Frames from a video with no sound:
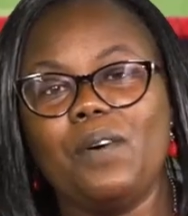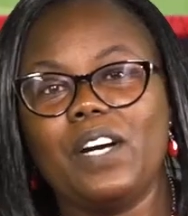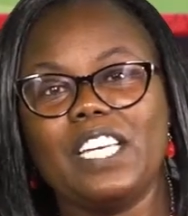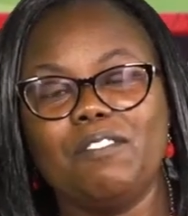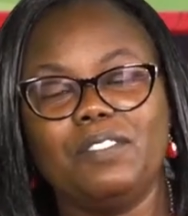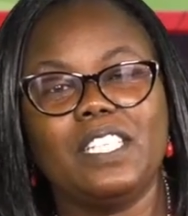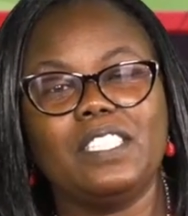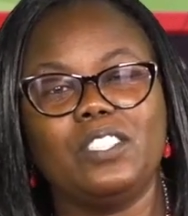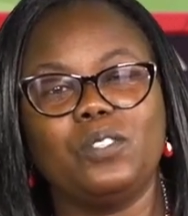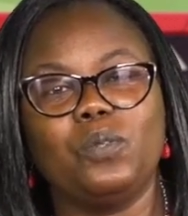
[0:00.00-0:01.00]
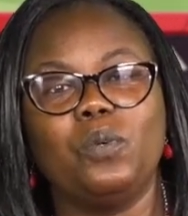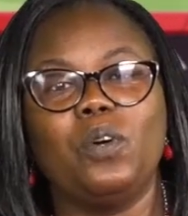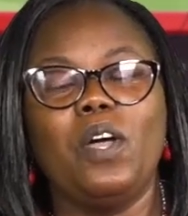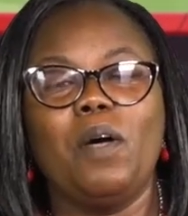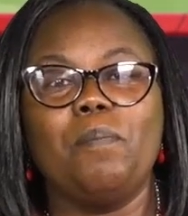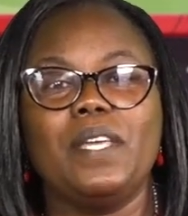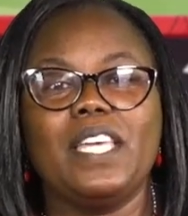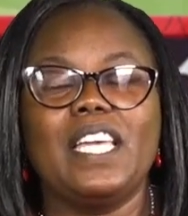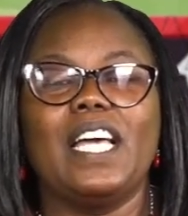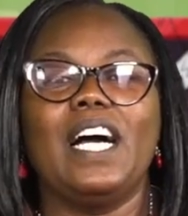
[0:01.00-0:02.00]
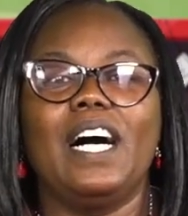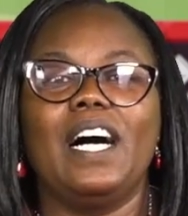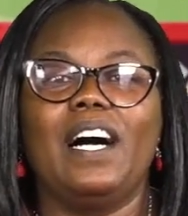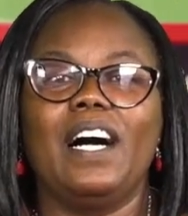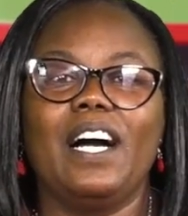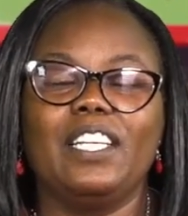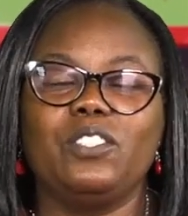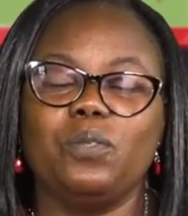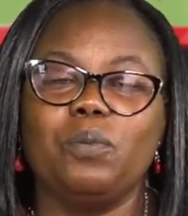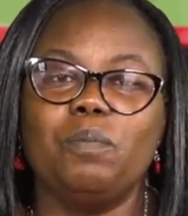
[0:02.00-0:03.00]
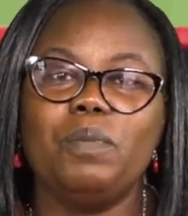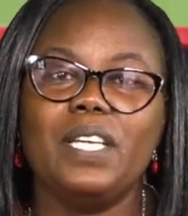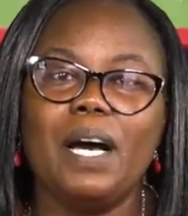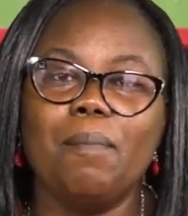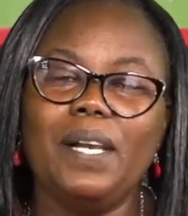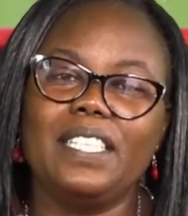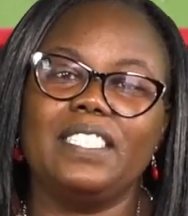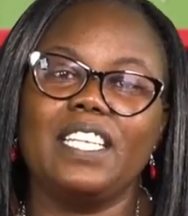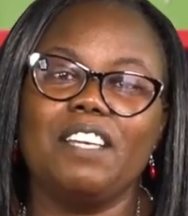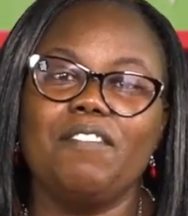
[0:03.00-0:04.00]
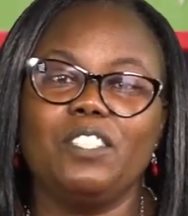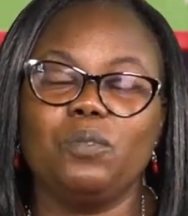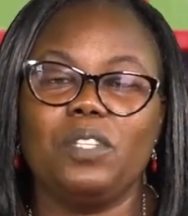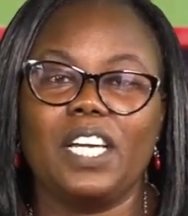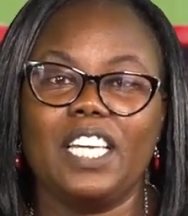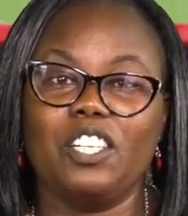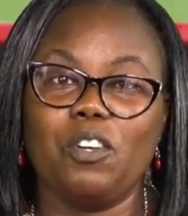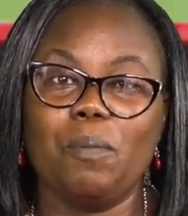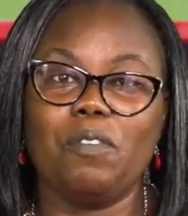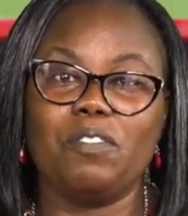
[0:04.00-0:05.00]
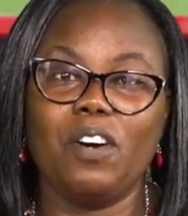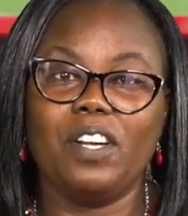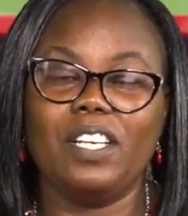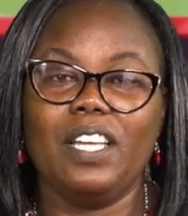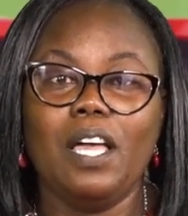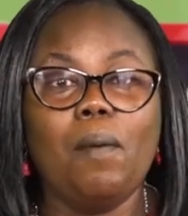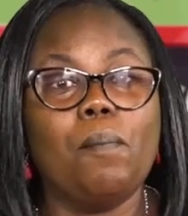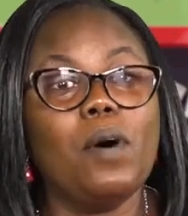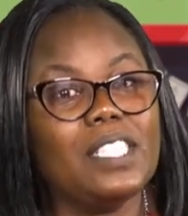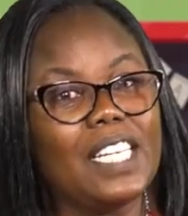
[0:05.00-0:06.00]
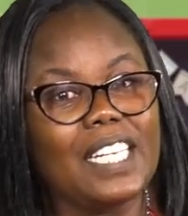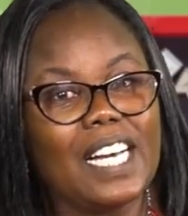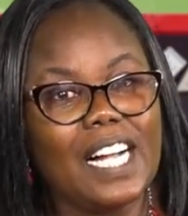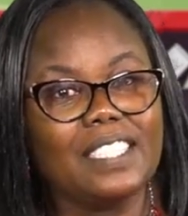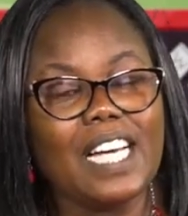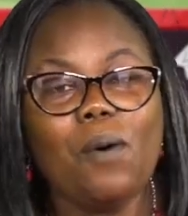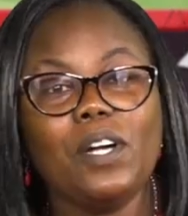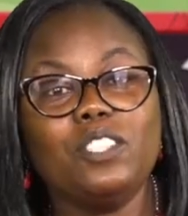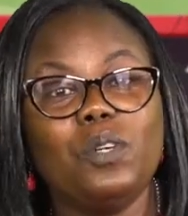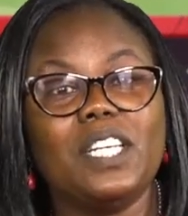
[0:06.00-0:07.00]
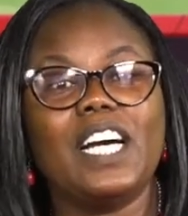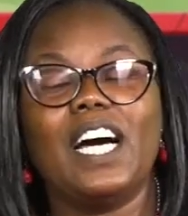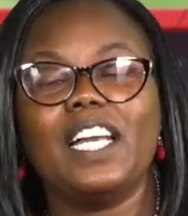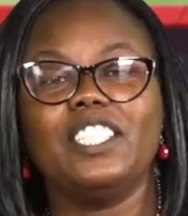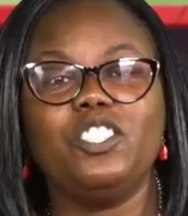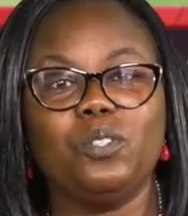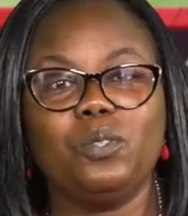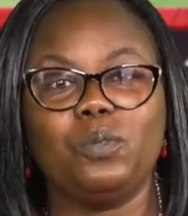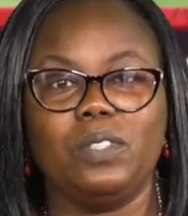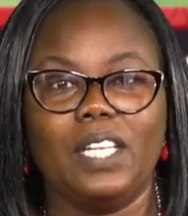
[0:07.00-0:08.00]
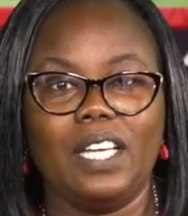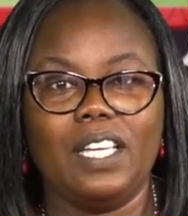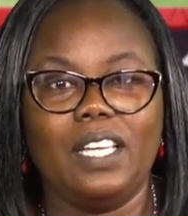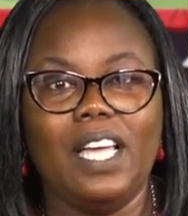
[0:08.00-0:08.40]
our giftings to be a blessing even to the kingdom of God? Boys and girls, I want to encourage you today.